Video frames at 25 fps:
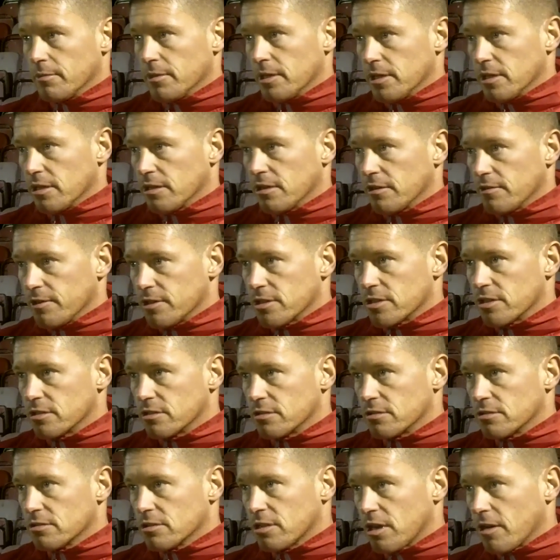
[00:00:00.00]
in the
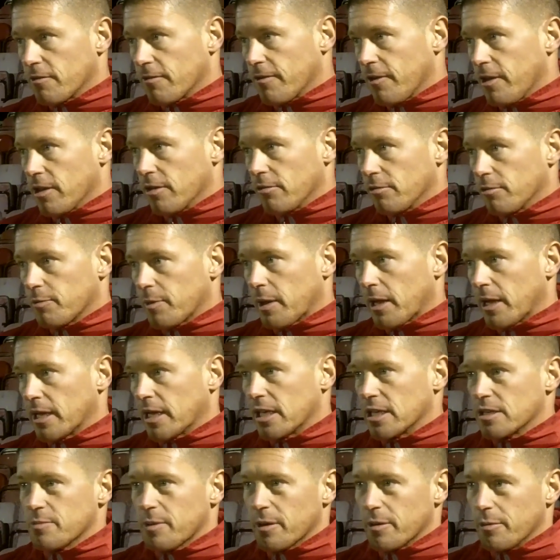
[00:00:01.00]
division so far that we've played
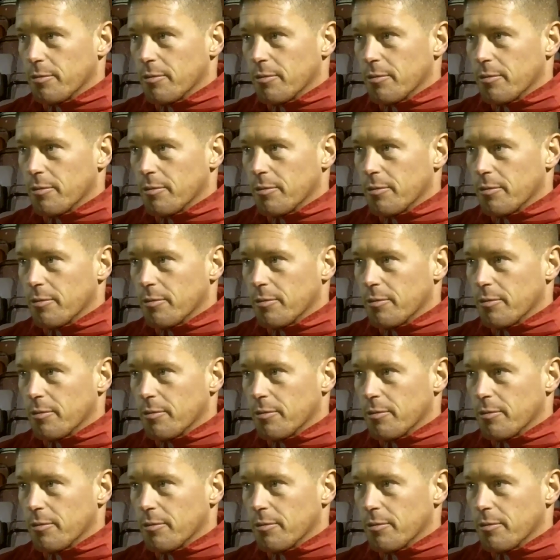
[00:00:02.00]
against.